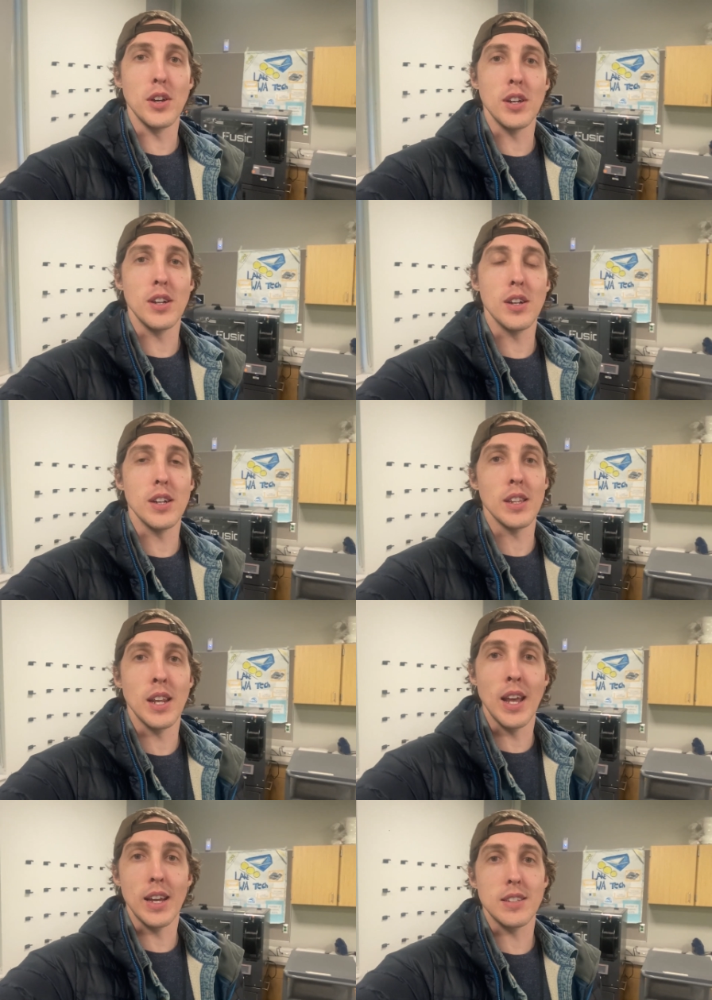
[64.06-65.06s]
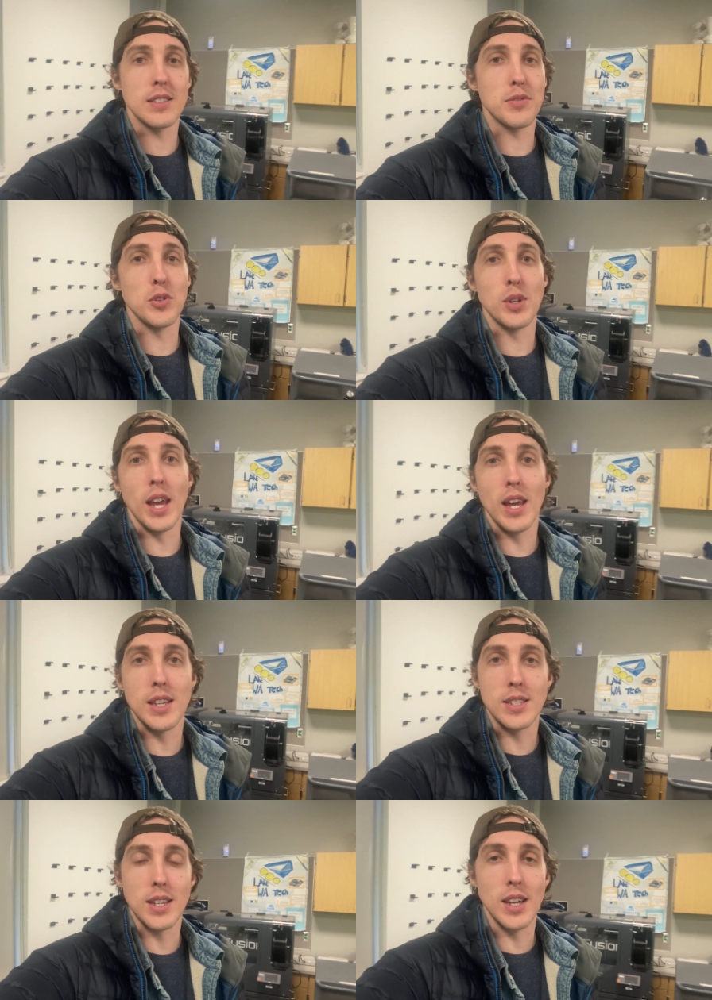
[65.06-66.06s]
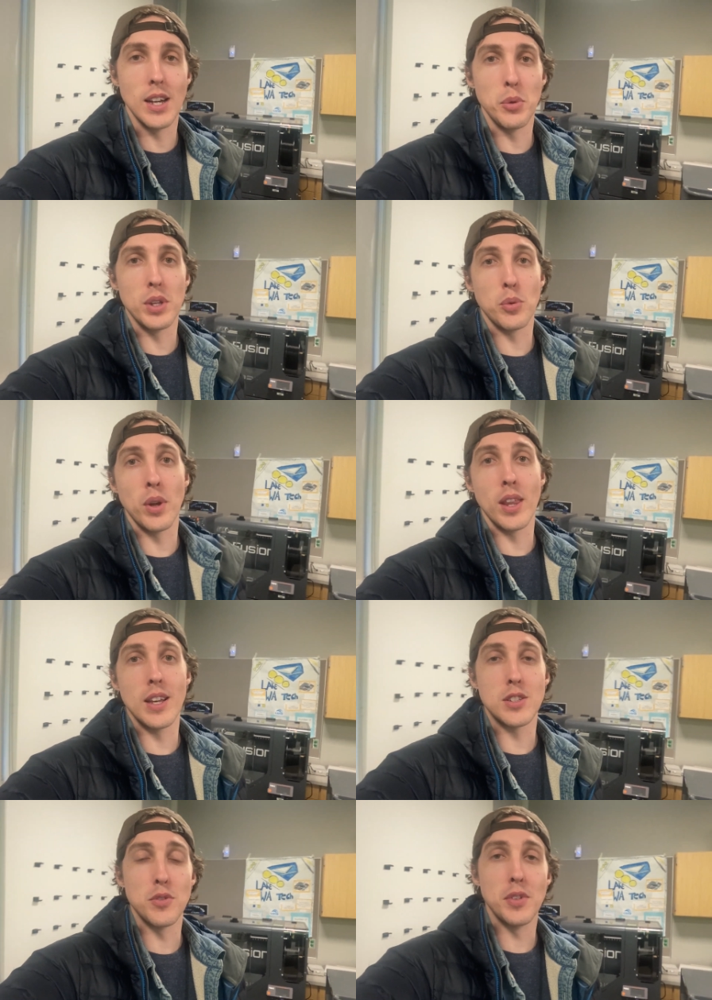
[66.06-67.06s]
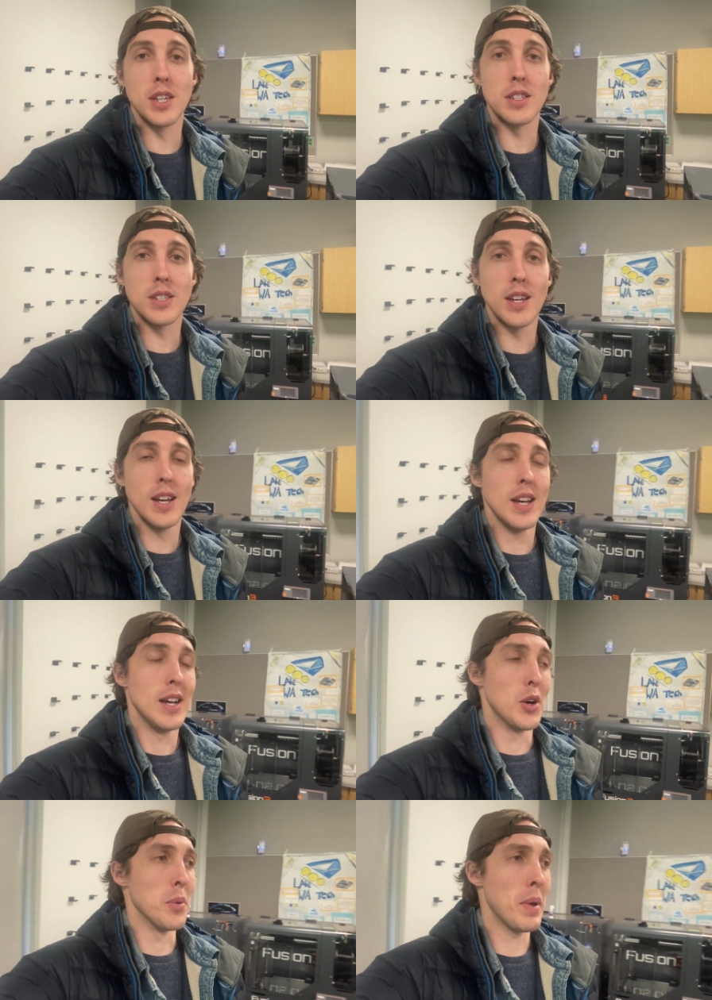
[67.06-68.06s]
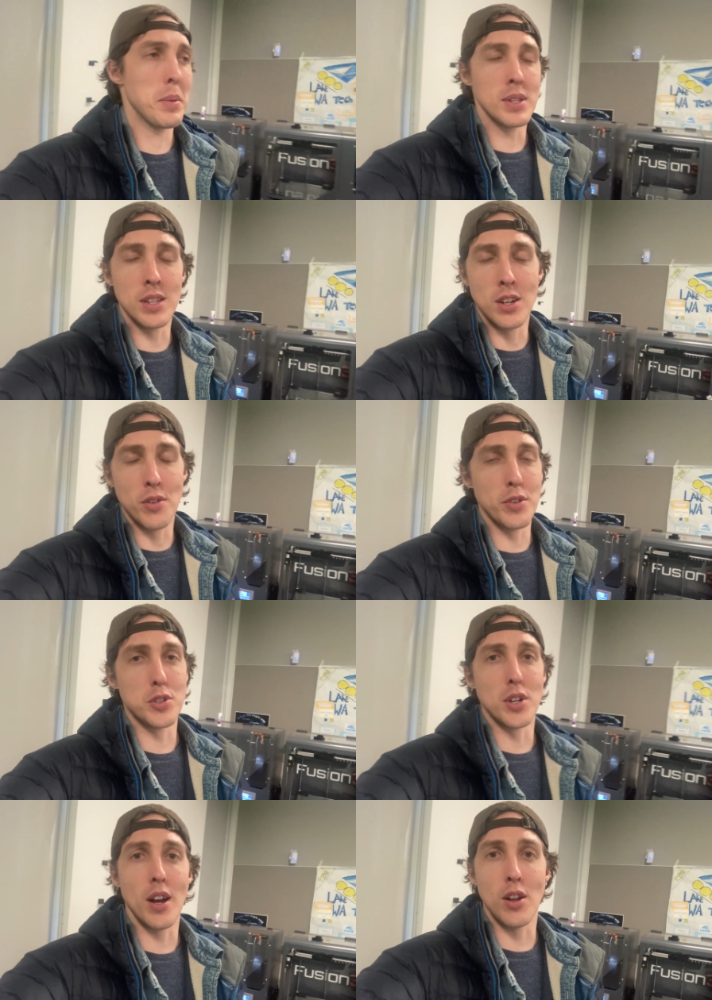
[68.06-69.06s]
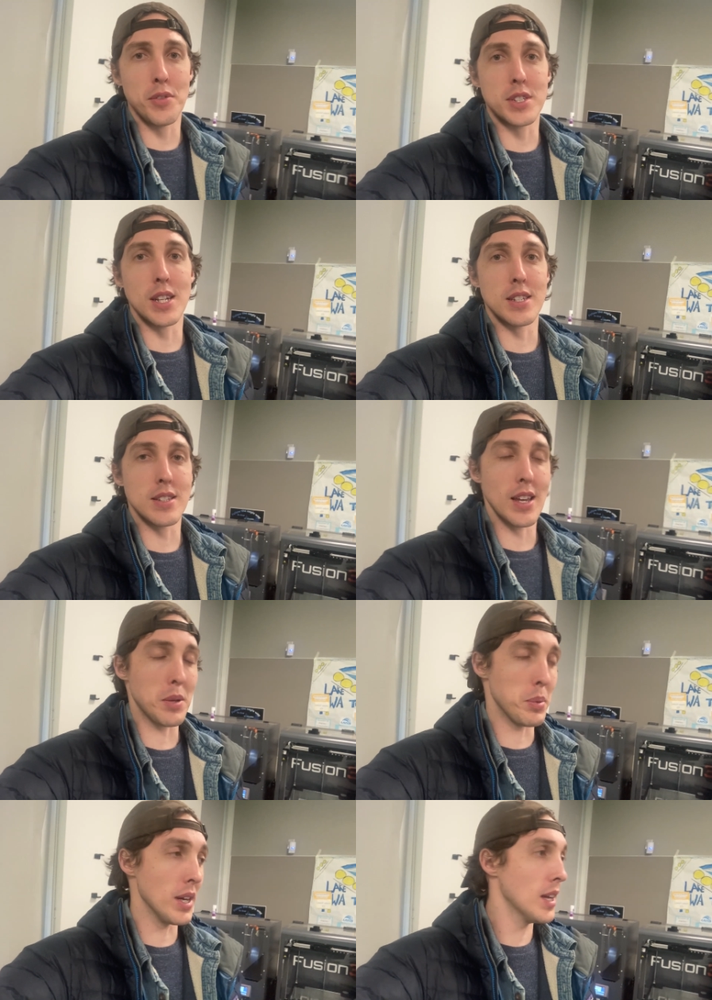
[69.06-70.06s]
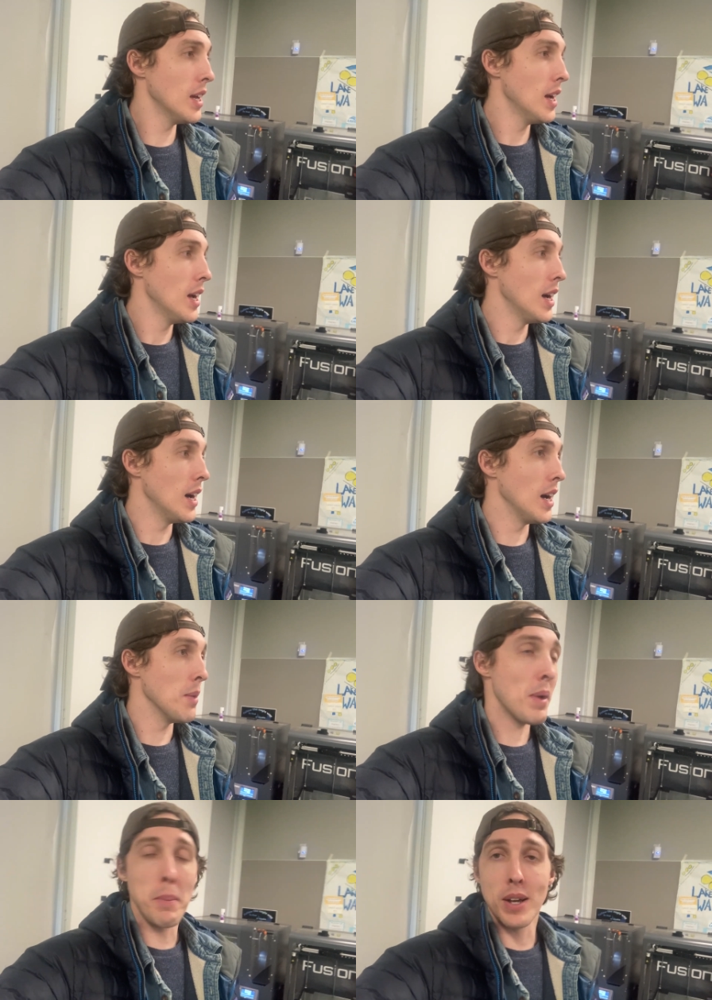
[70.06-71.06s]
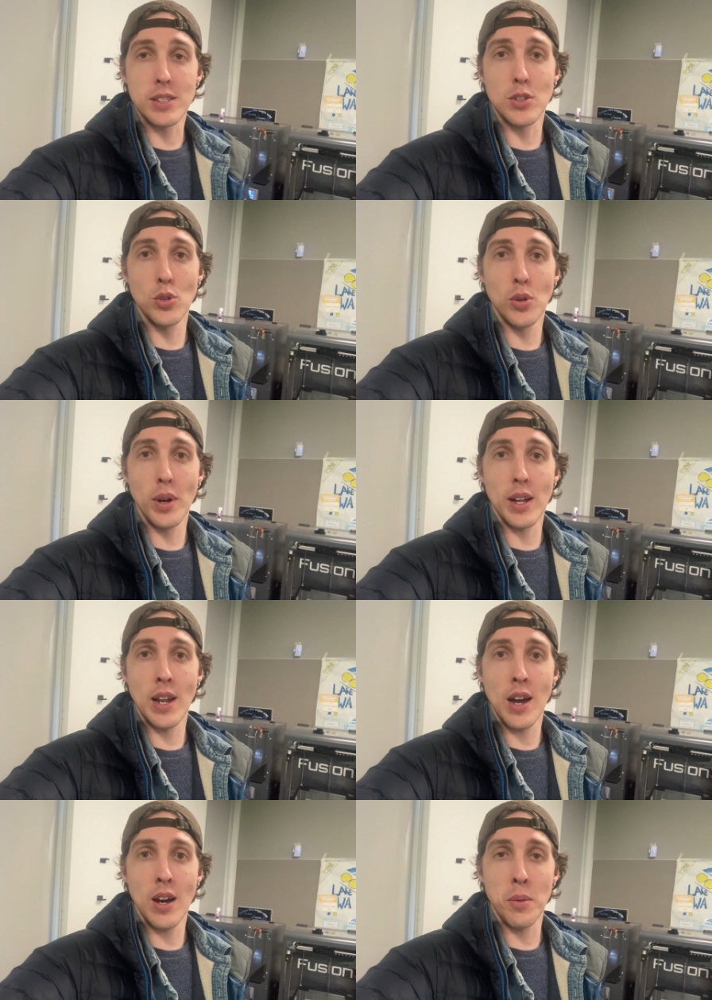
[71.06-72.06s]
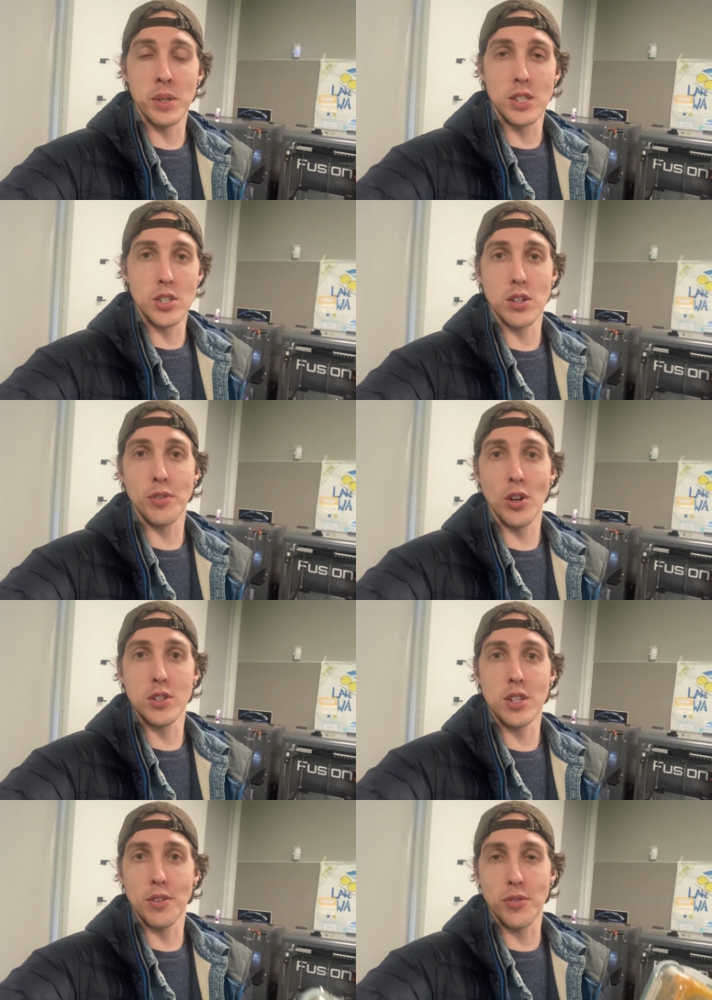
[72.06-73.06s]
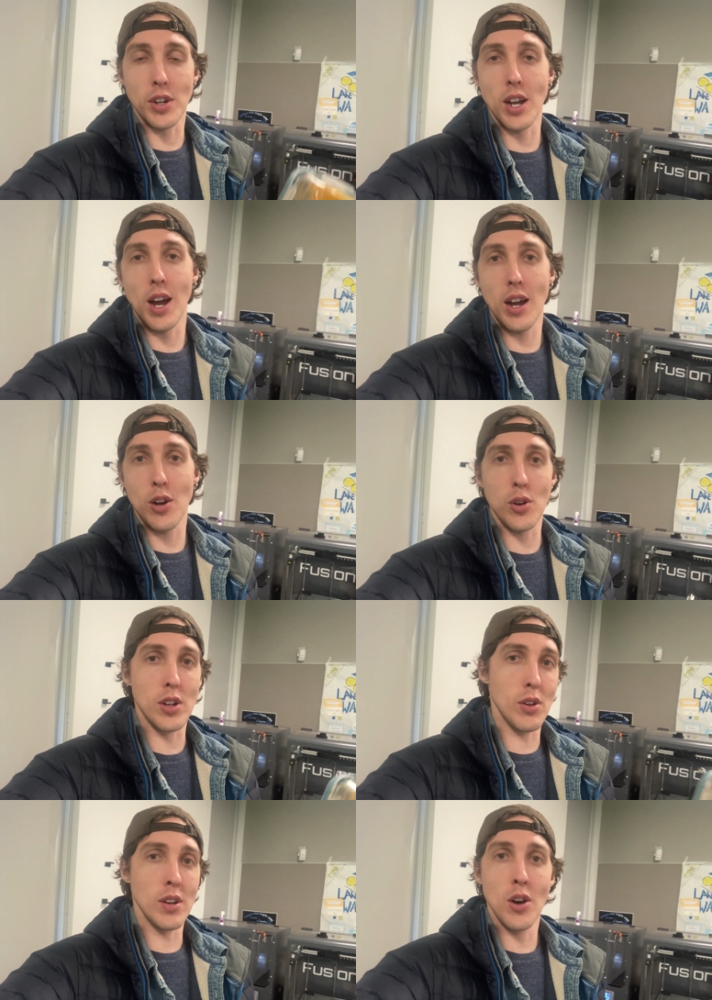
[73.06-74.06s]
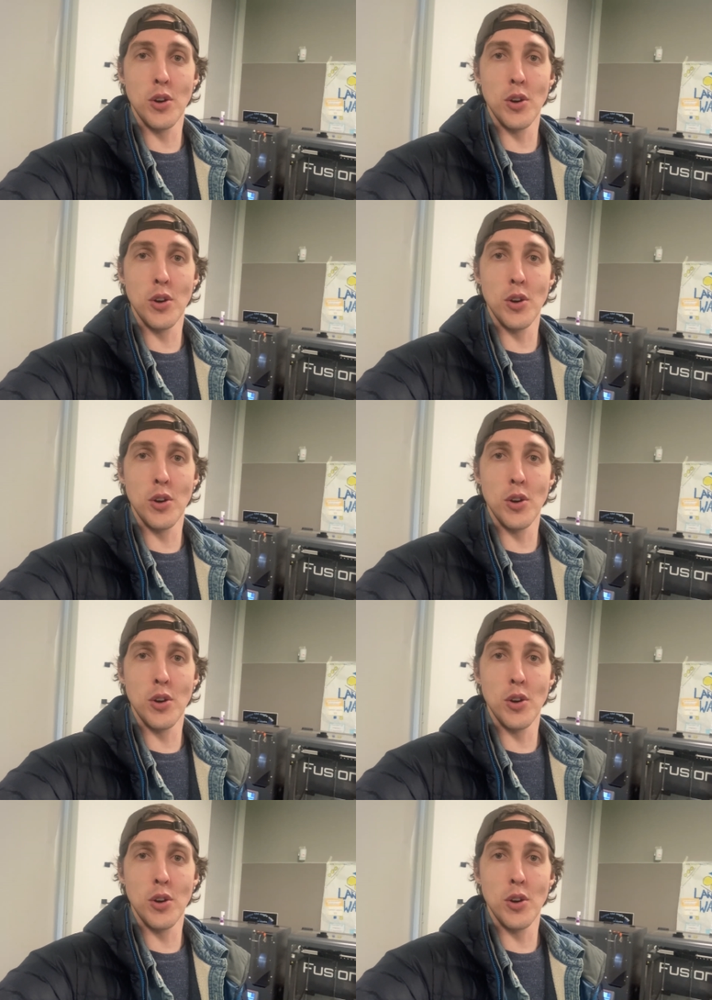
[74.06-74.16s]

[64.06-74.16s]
here in the next few days uh, with one of the SUVs or maybe in the near future. I don't know if it's gonna stick, but uh, I'm at my school right now. I'm a teacher for those that forgot or don't know